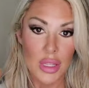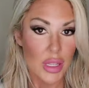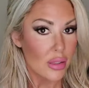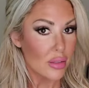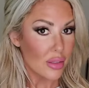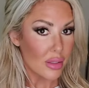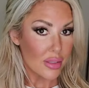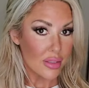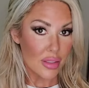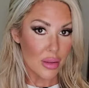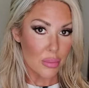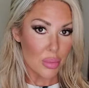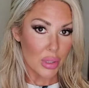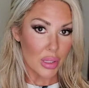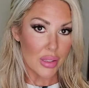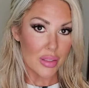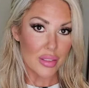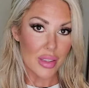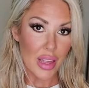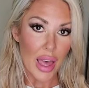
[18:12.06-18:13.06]
It's as
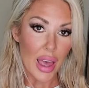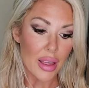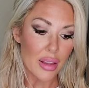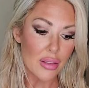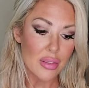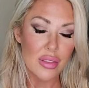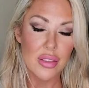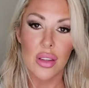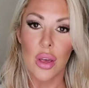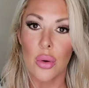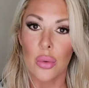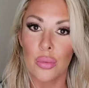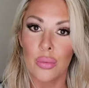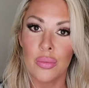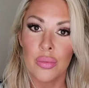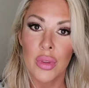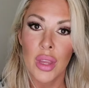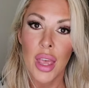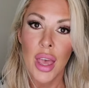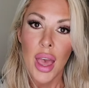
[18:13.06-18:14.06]
simple as that. So
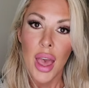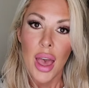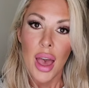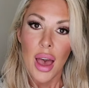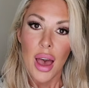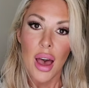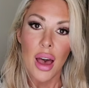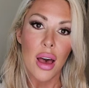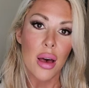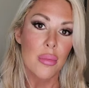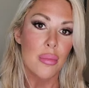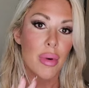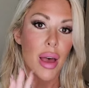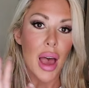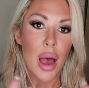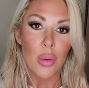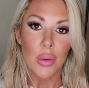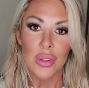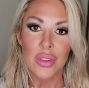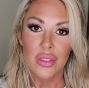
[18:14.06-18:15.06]

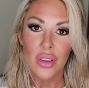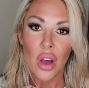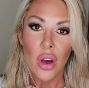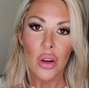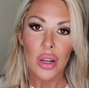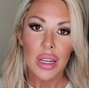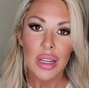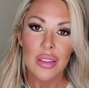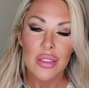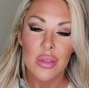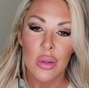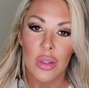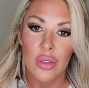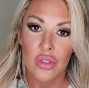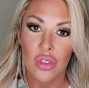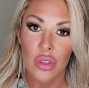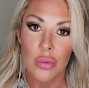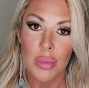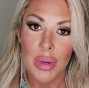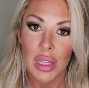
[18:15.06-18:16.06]
I was talking, so it
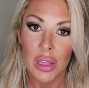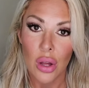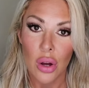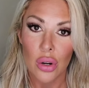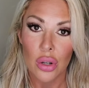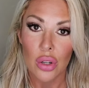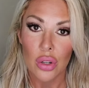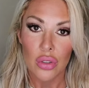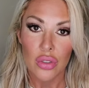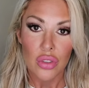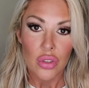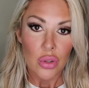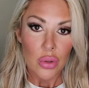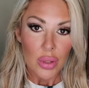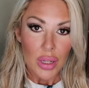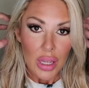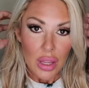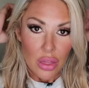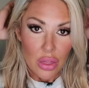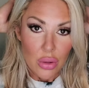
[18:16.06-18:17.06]
took me longer to
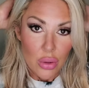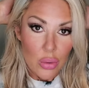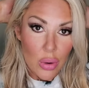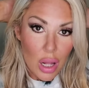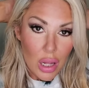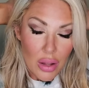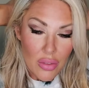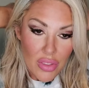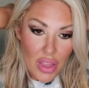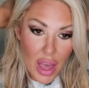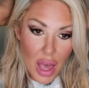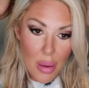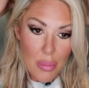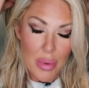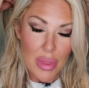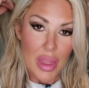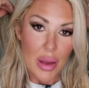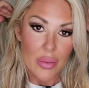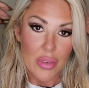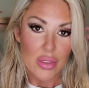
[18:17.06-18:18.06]
get through all of that,
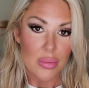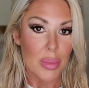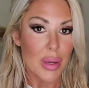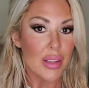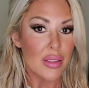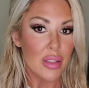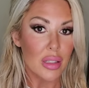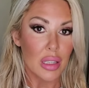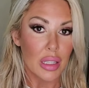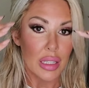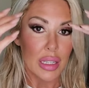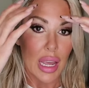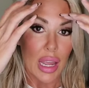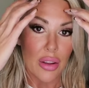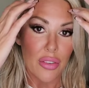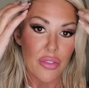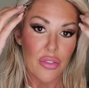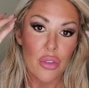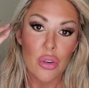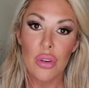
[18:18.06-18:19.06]
but that was basically
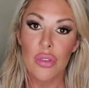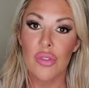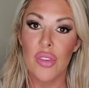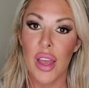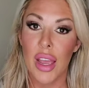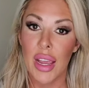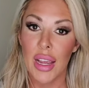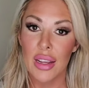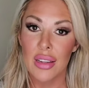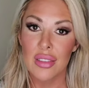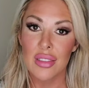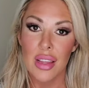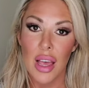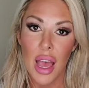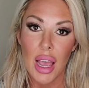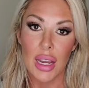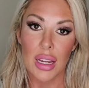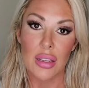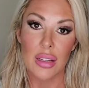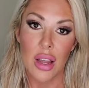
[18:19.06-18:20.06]
a full face.
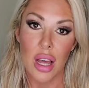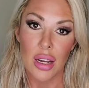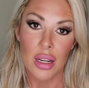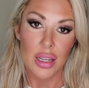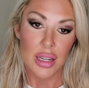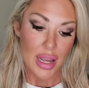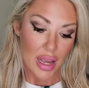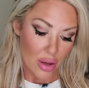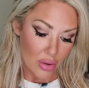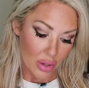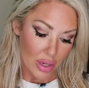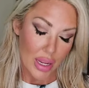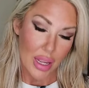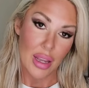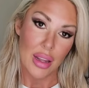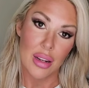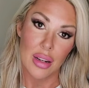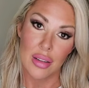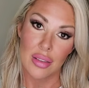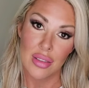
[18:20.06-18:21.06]
I could knock it out
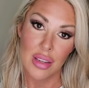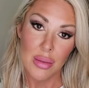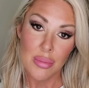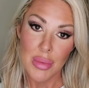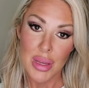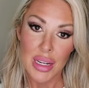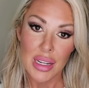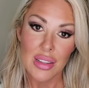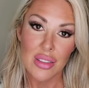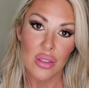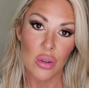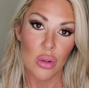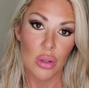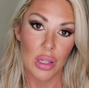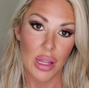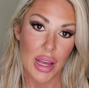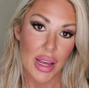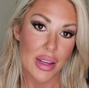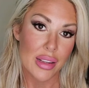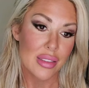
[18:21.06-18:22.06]
in 10 minutes or
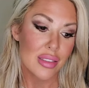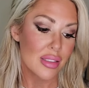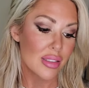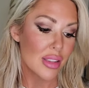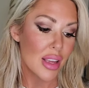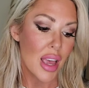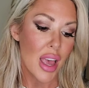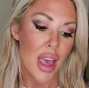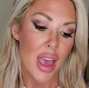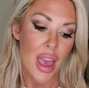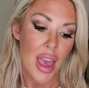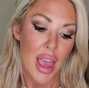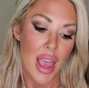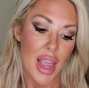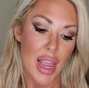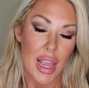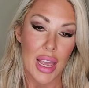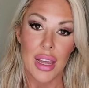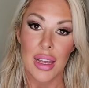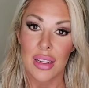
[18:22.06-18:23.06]
less,
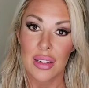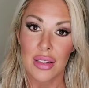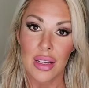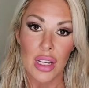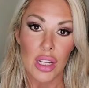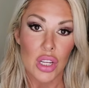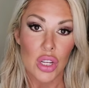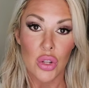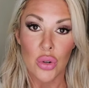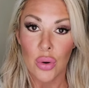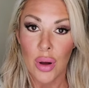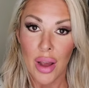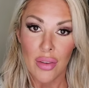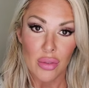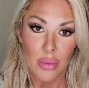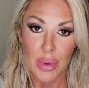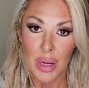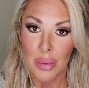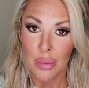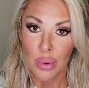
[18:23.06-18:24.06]
and you don't have
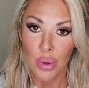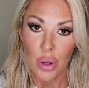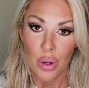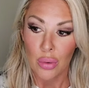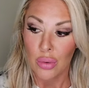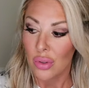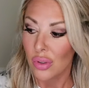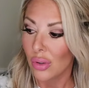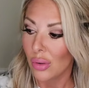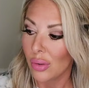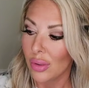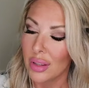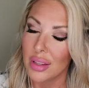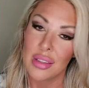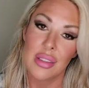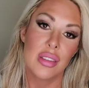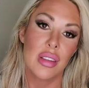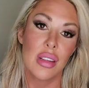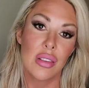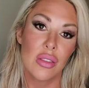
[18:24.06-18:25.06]
to be a pro to do
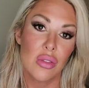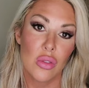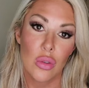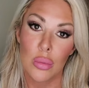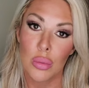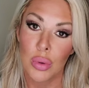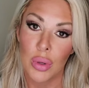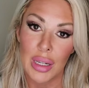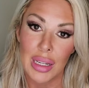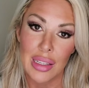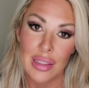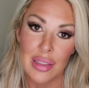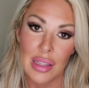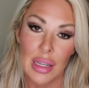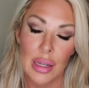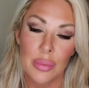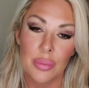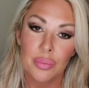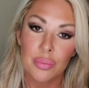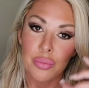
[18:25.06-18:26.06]
this. It's super
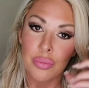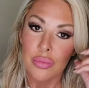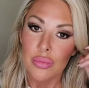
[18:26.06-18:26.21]
easy.